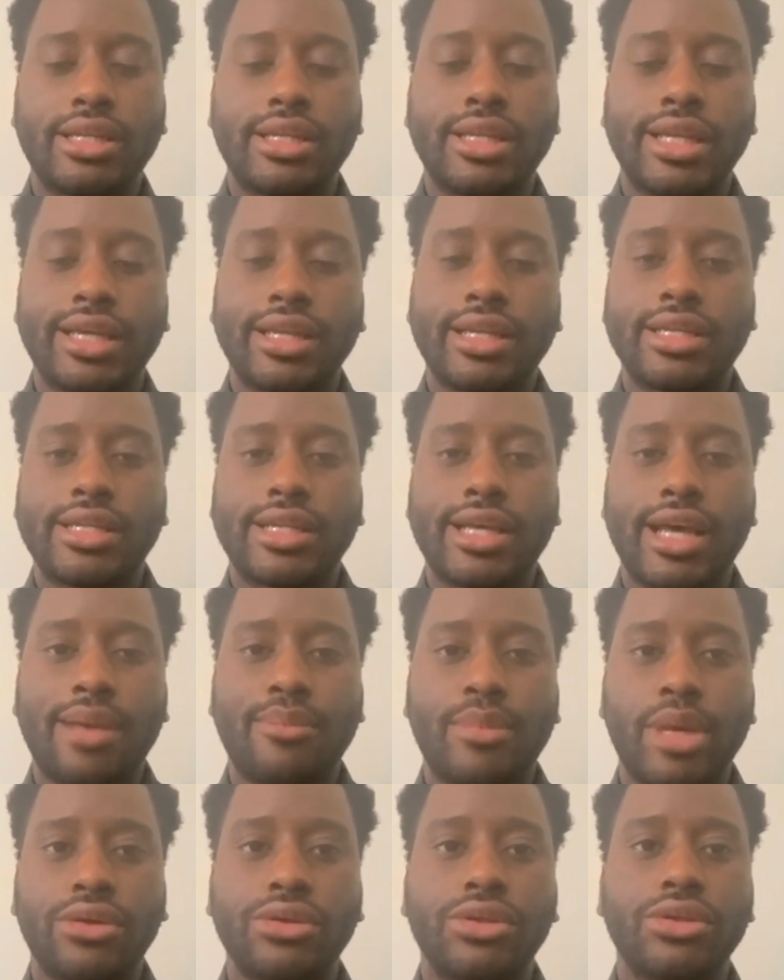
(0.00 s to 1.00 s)
taking the
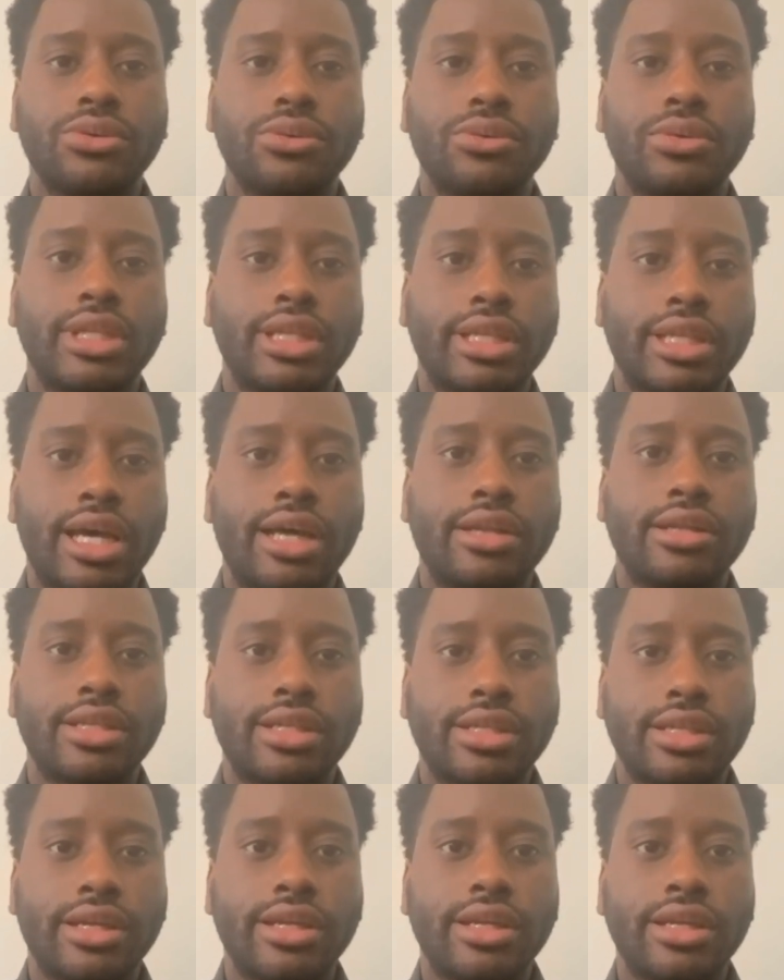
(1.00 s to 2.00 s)
time out to sit down and
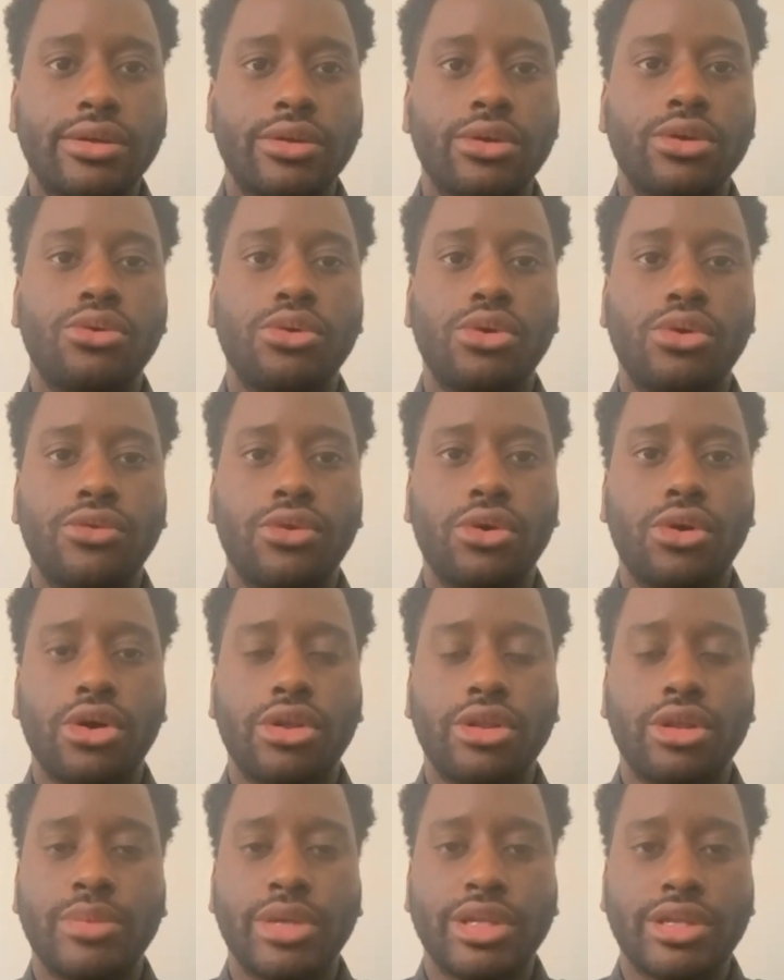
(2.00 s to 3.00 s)
study and go over
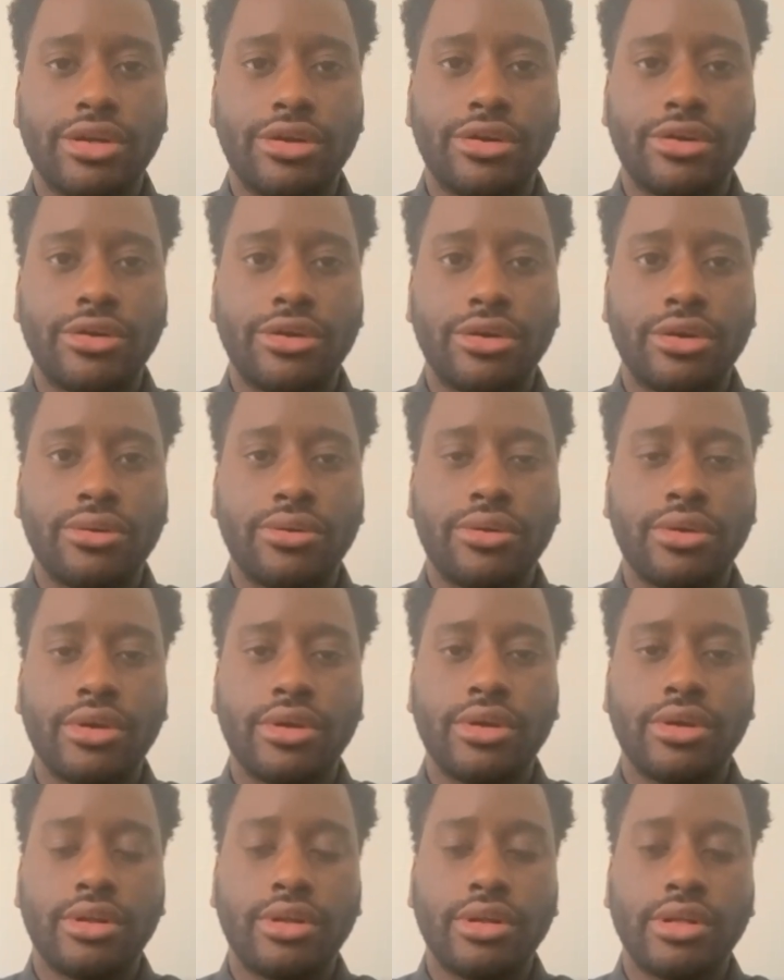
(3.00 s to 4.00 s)
all the material,
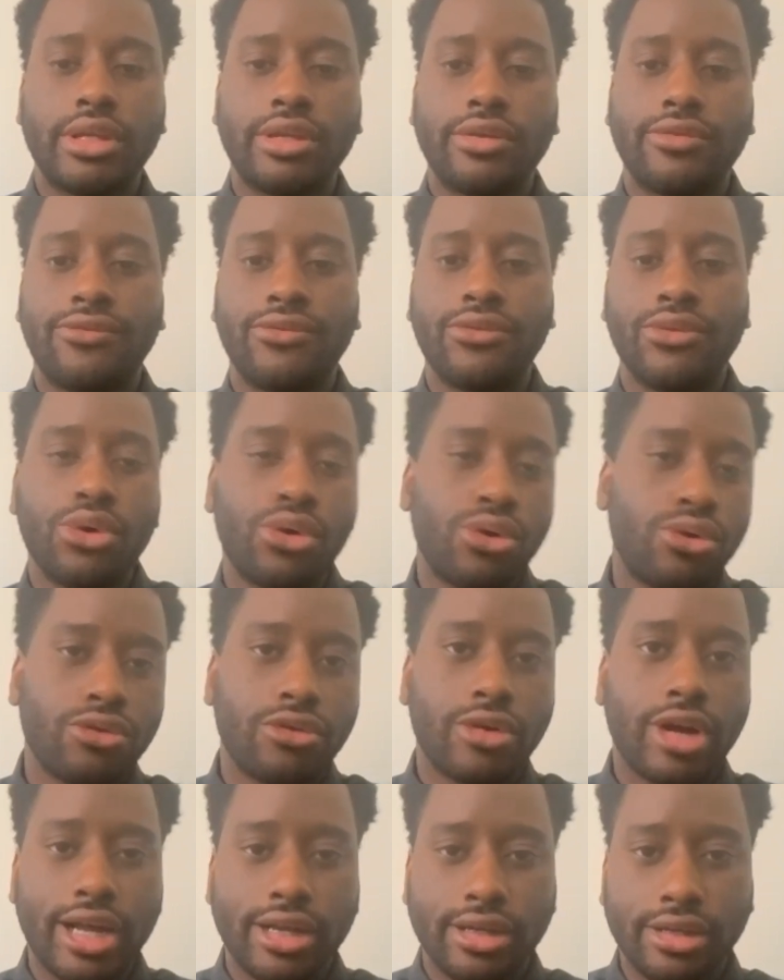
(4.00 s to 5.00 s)
leave no
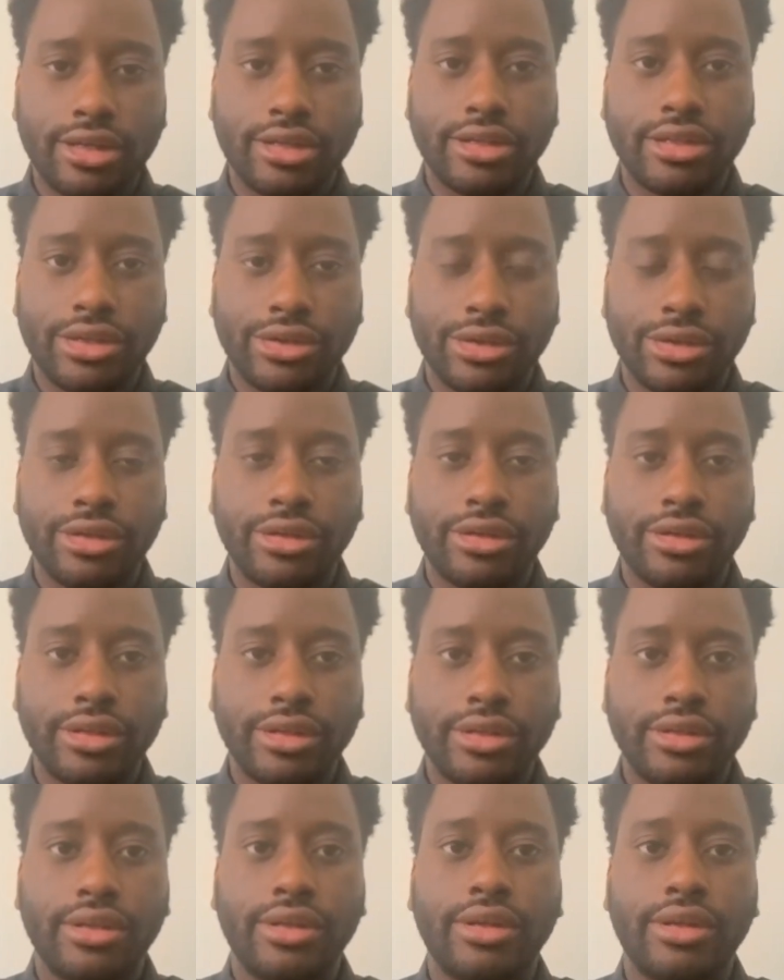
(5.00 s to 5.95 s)
rock unturned.